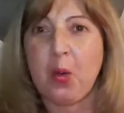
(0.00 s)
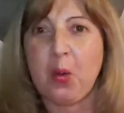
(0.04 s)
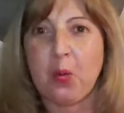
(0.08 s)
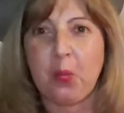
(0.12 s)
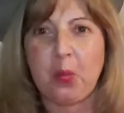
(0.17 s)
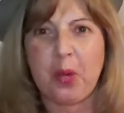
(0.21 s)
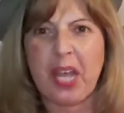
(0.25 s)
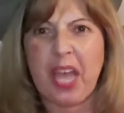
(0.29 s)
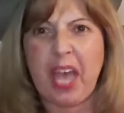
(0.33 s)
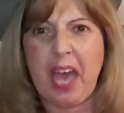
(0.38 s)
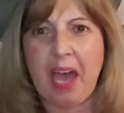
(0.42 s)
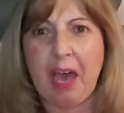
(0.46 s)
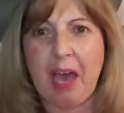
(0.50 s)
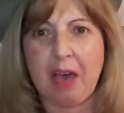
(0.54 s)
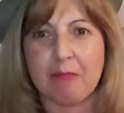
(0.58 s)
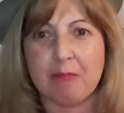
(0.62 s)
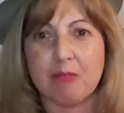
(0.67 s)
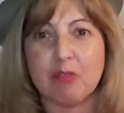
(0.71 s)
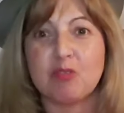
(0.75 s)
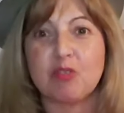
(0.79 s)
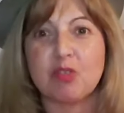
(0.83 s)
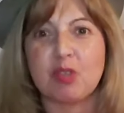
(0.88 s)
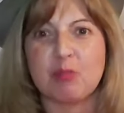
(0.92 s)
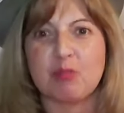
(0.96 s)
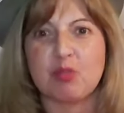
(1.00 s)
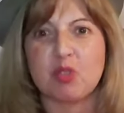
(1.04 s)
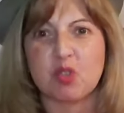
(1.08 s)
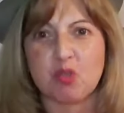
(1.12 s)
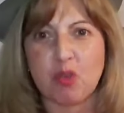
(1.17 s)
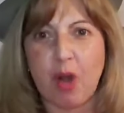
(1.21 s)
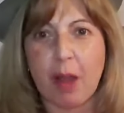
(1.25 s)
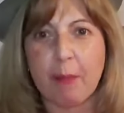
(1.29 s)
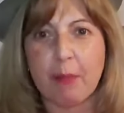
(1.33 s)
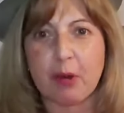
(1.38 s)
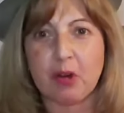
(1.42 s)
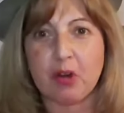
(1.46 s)
We have
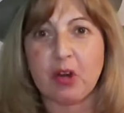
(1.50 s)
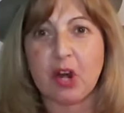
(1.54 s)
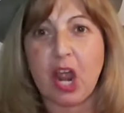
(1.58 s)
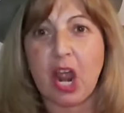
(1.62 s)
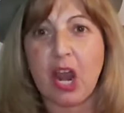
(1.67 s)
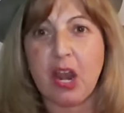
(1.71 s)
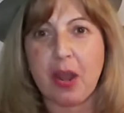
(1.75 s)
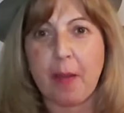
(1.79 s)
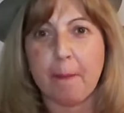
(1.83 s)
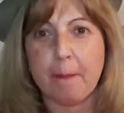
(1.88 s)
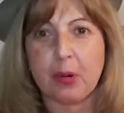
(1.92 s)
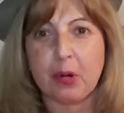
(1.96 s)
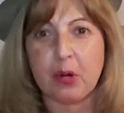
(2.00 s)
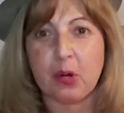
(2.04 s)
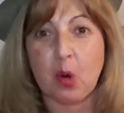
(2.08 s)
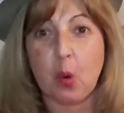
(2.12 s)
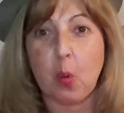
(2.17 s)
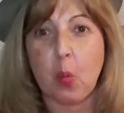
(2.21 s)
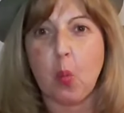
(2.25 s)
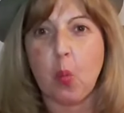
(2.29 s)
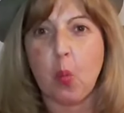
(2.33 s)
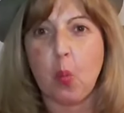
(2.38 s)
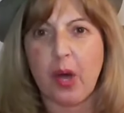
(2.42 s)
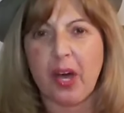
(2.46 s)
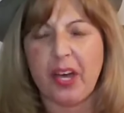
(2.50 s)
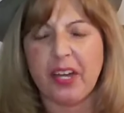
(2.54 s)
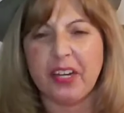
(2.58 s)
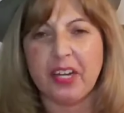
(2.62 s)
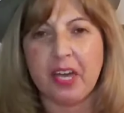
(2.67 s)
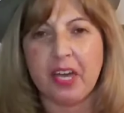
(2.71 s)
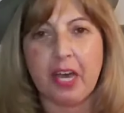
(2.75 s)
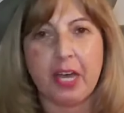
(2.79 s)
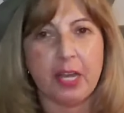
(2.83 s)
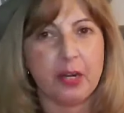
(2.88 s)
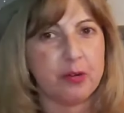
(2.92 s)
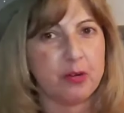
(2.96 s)
subscriber number
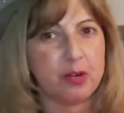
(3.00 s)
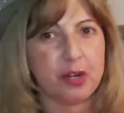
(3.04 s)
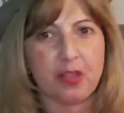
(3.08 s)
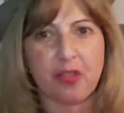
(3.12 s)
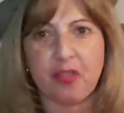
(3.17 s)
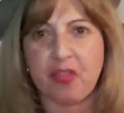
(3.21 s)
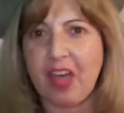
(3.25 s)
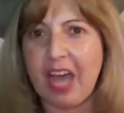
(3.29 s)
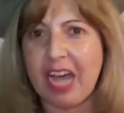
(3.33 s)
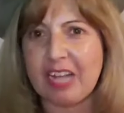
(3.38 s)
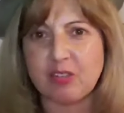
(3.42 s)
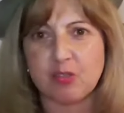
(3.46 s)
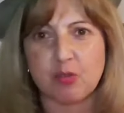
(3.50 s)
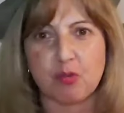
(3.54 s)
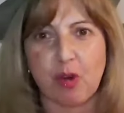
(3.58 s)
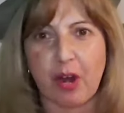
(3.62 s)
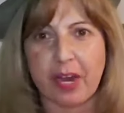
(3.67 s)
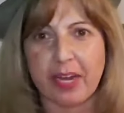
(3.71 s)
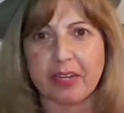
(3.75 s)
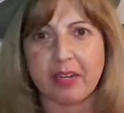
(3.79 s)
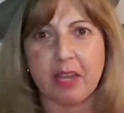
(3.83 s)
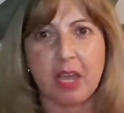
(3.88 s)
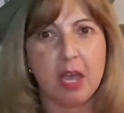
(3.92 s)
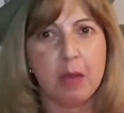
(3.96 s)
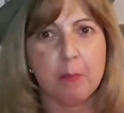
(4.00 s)
100. That's right.